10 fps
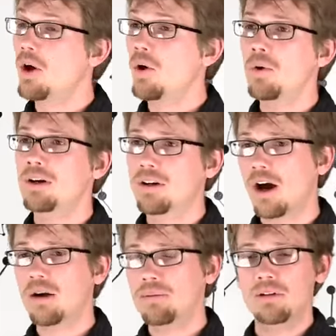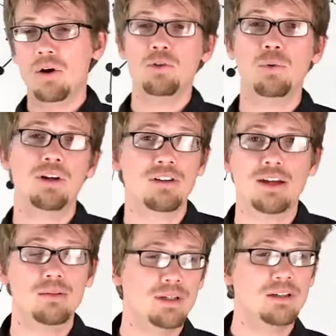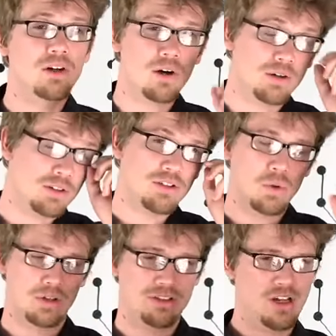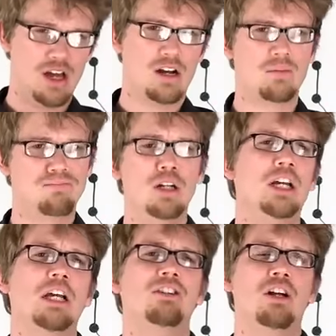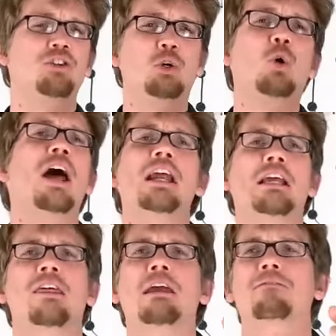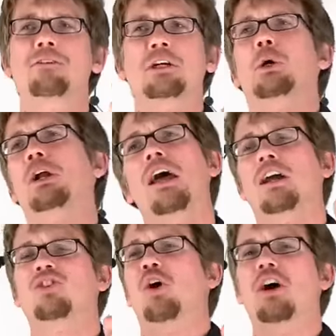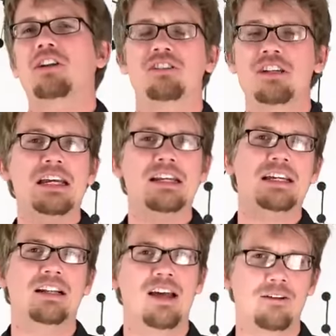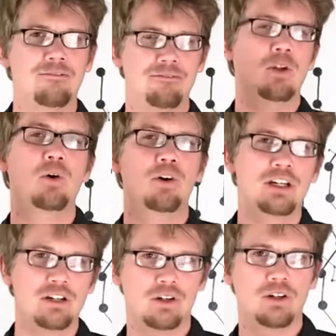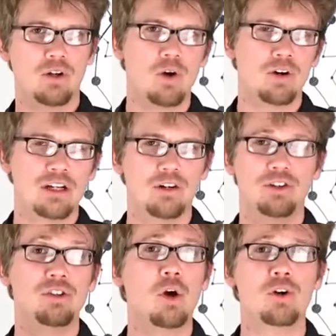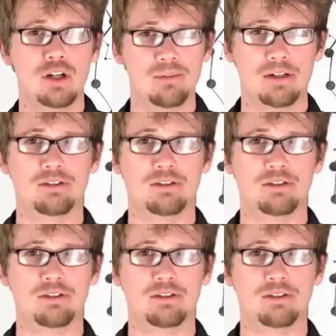No, carbon knows what it's like to be alone, and so it's not all, please, I'll do anything for your electrons, needy like fluorine or chlorine or sodium